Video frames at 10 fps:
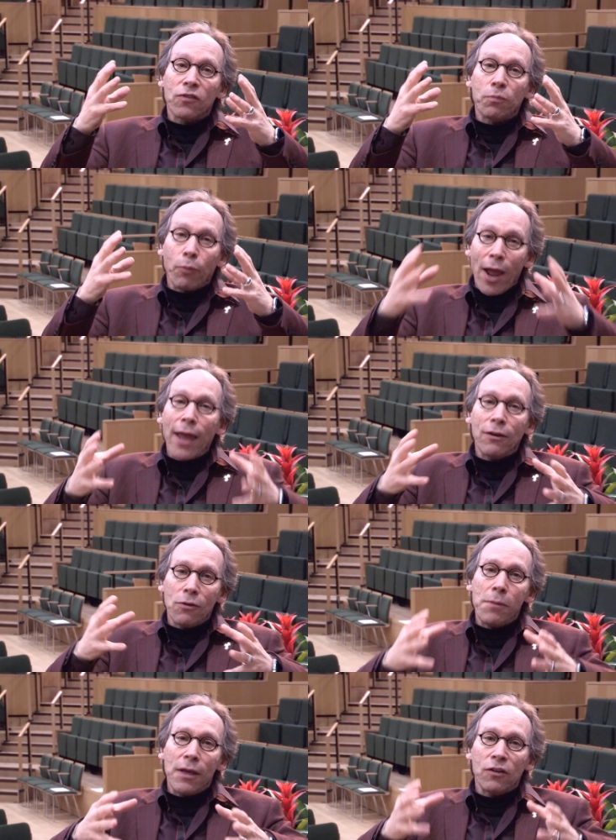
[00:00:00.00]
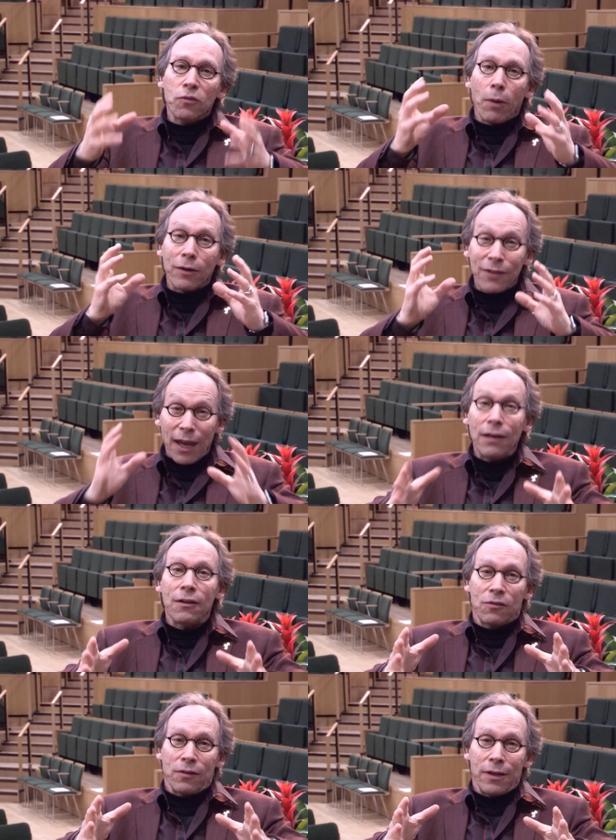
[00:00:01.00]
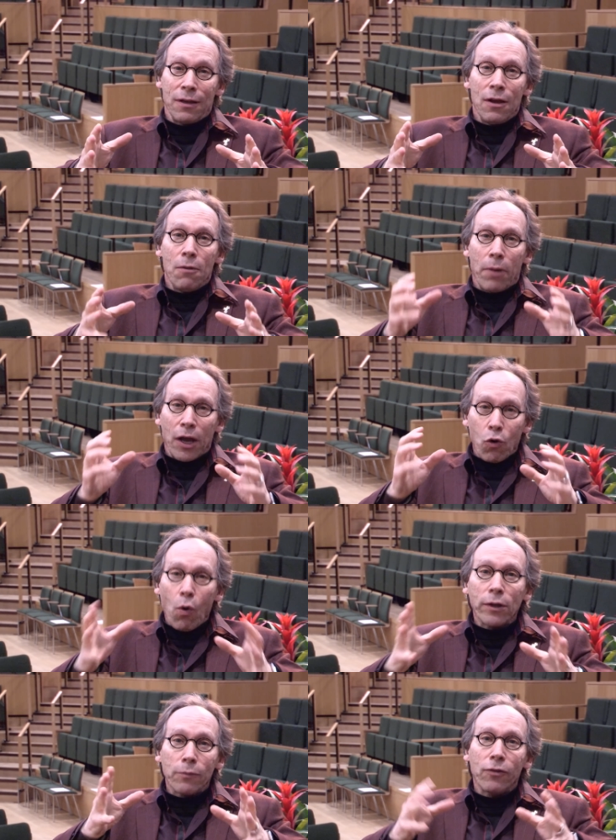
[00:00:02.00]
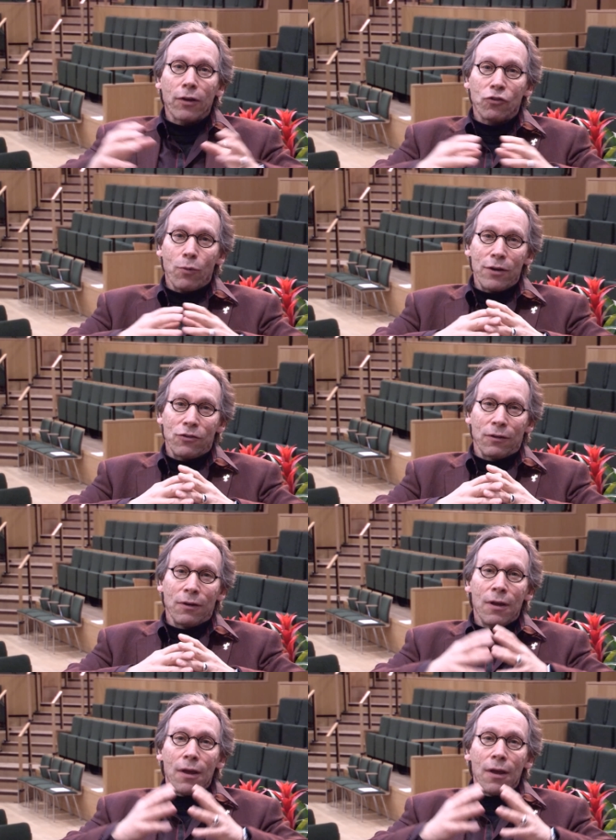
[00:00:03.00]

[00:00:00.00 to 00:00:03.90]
sprang into being spontaneously by a quantum fluctuation